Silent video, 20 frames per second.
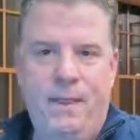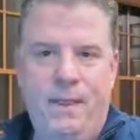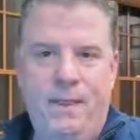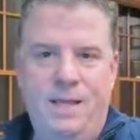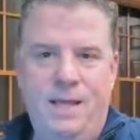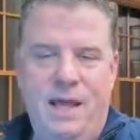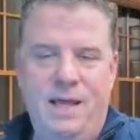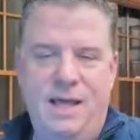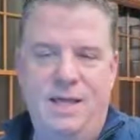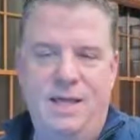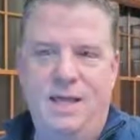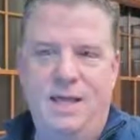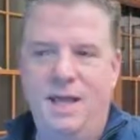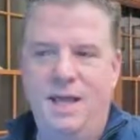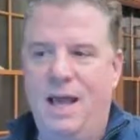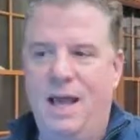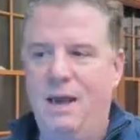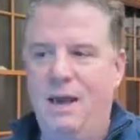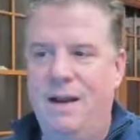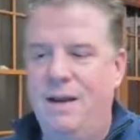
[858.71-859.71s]
And I
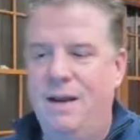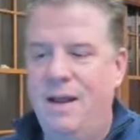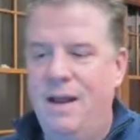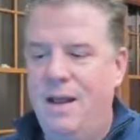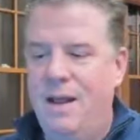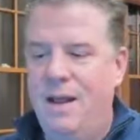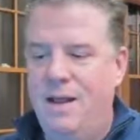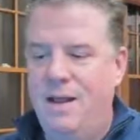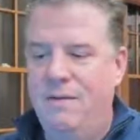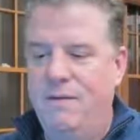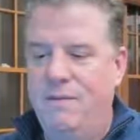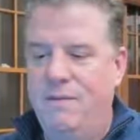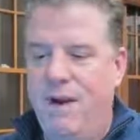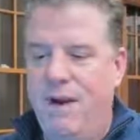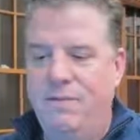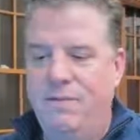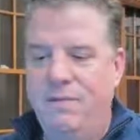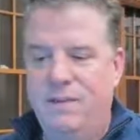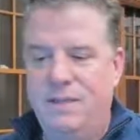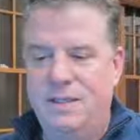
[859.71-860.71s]
think that you've
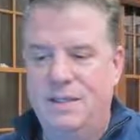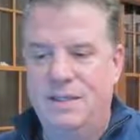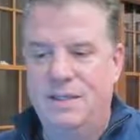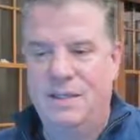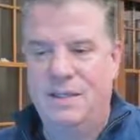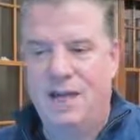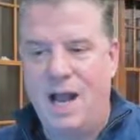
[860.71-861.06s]
probably seen